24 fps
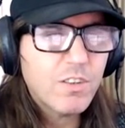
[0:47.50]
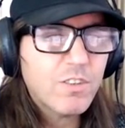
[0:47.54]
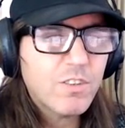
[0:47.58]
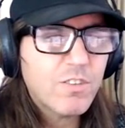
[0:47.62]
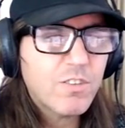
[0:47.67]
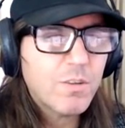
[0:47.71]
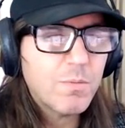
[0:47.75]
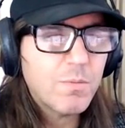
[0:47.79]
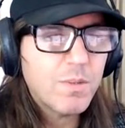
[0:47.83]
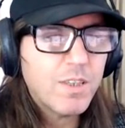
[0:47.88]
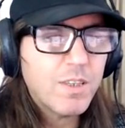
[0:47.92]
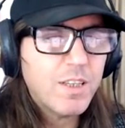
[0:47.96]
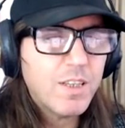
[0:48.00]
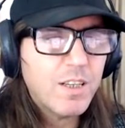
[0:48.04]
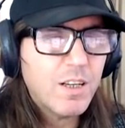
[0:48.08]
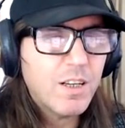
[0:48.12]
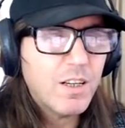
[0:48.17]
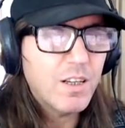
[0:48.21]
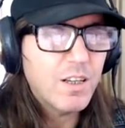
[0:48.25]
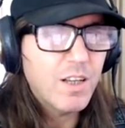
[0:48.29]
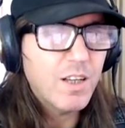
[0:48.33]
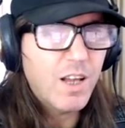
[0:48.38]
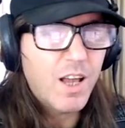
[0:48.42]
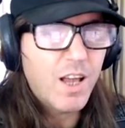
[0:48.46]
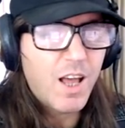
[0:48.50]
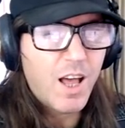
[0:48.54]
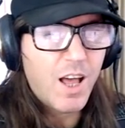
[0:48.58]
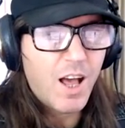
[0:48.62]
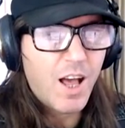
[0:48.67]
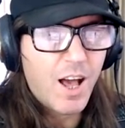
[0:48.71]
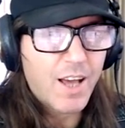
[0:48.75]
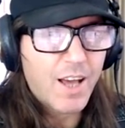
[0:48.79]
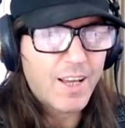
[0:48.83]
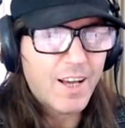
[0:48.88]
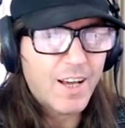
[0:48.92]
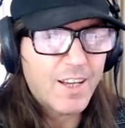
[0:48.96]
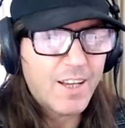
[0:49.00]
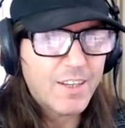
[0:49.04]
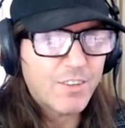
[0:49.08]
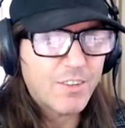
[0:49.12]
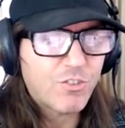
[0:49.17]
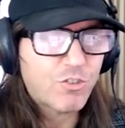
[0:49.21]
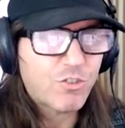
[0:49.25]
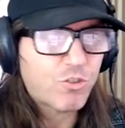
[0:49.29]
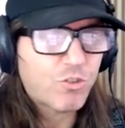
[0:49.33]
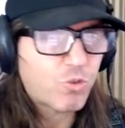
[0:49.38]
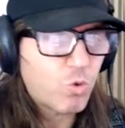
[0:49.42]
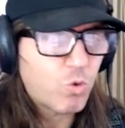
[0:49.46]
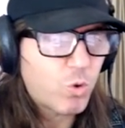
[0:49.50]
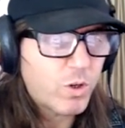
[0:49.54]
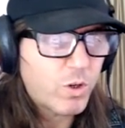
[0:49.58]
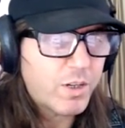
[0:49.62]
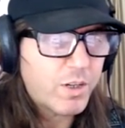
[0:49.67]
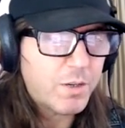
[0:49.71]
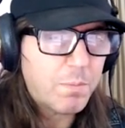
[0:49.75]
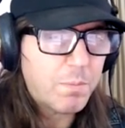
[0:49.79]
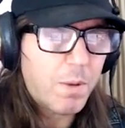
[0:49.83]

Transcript: some of the I got it sorted